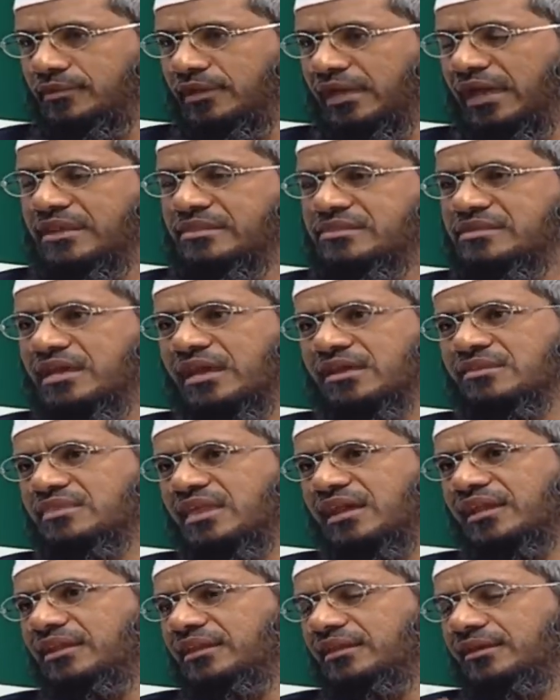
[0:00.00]
and see
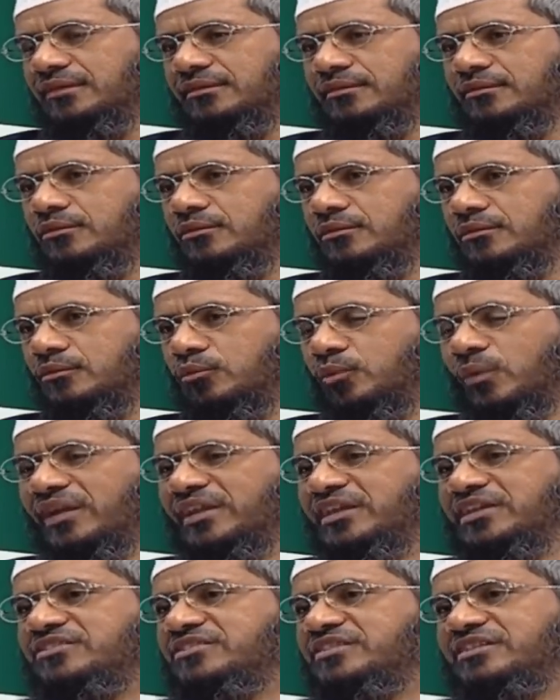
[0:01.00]
exactly
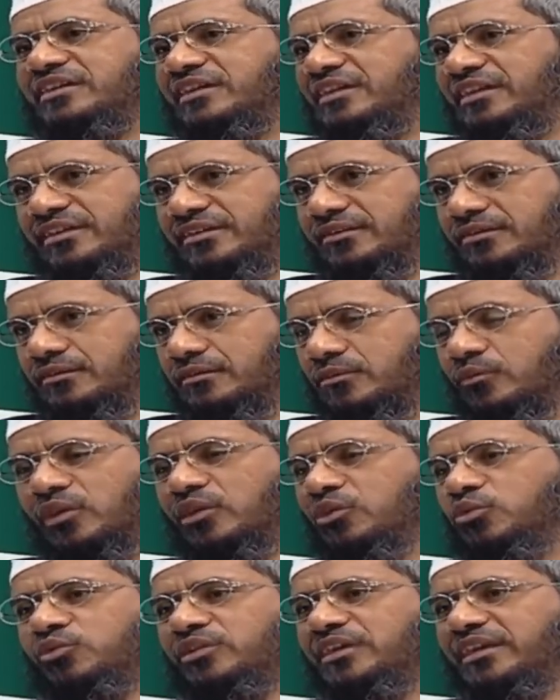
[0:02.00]
1 Hijri year later,
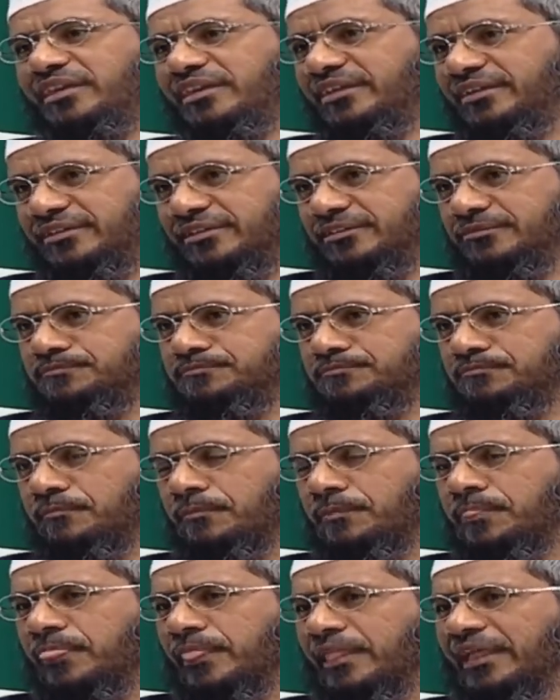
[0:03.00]
1 lunar year later,
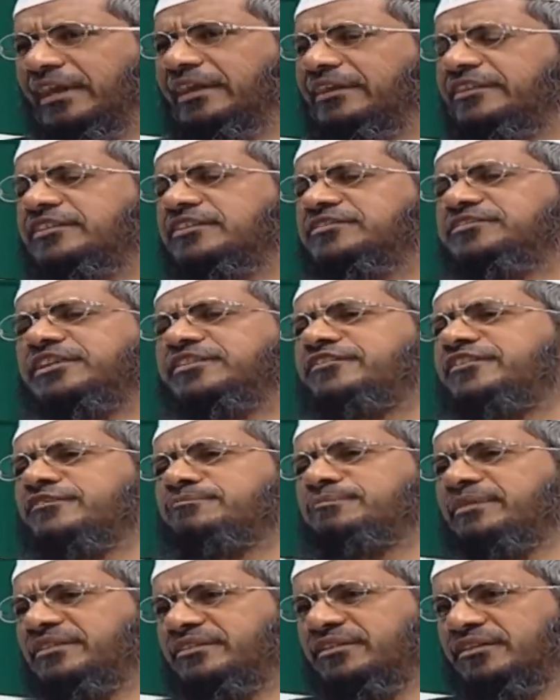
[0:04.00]
it is the safest
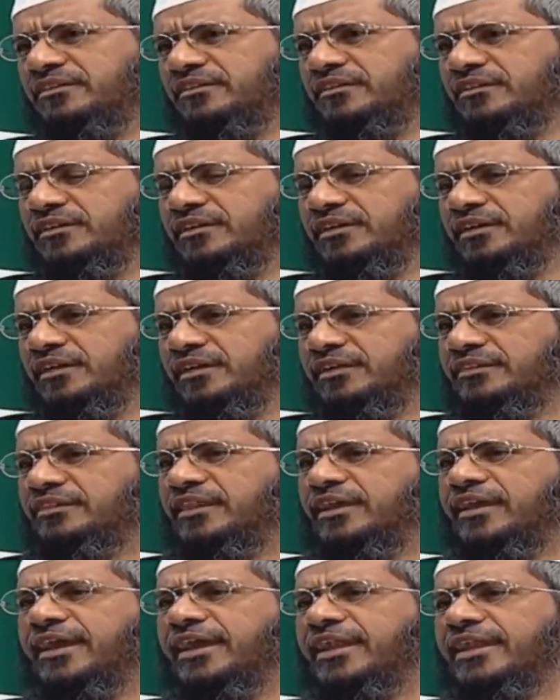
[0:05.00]
method.
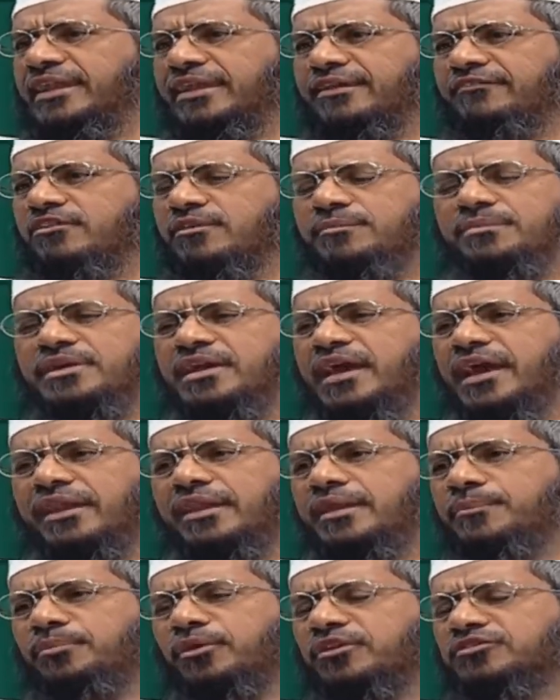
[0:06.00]
There can never be
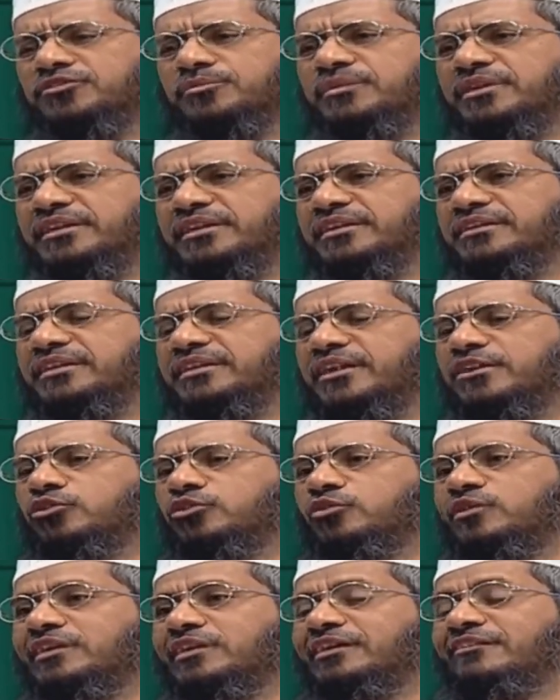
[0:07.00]
any possibility that
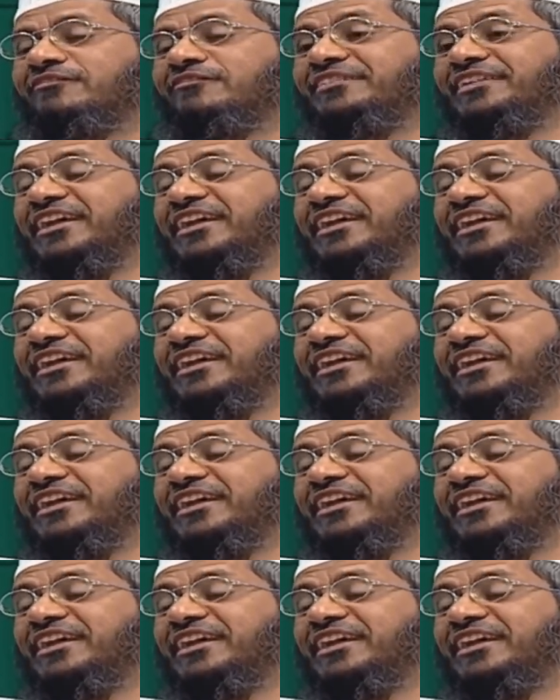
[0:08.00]
you will give